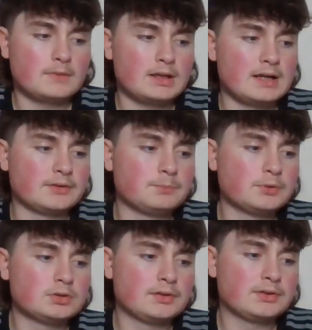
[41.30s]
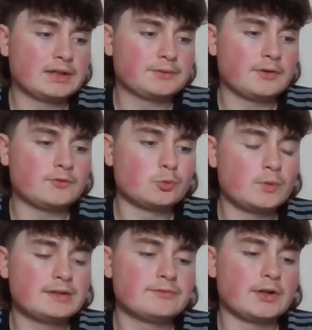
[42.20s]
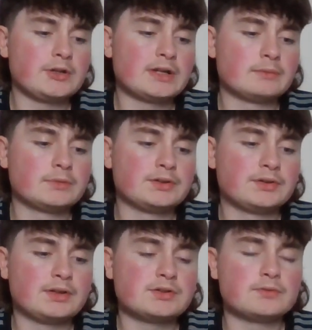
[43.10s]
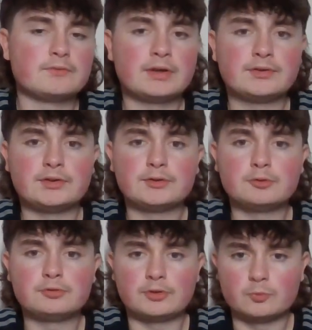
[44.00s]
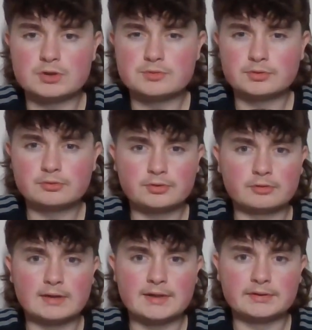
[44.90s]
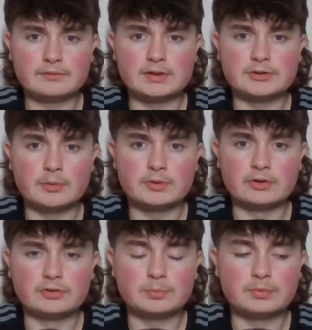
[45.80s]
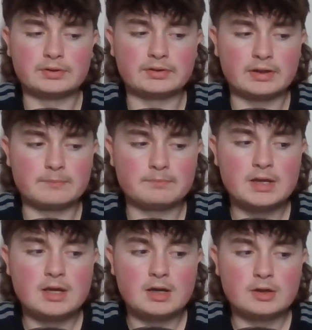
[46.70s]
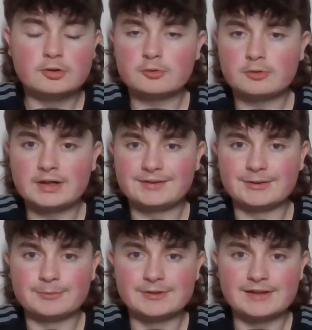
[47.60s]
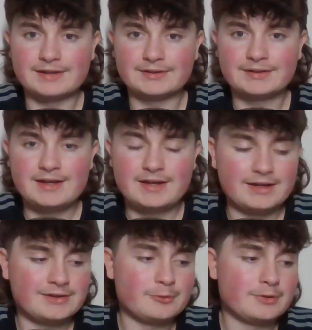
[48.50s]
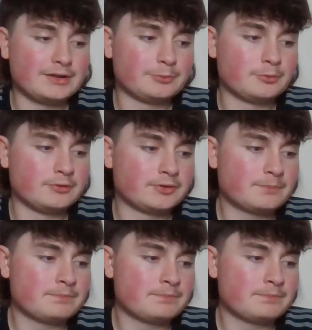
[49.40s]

And Butler's last fight was a win via unanimous decision versus Sultan, which was also relatively dominant, but not quite as dominant as Inoue's was.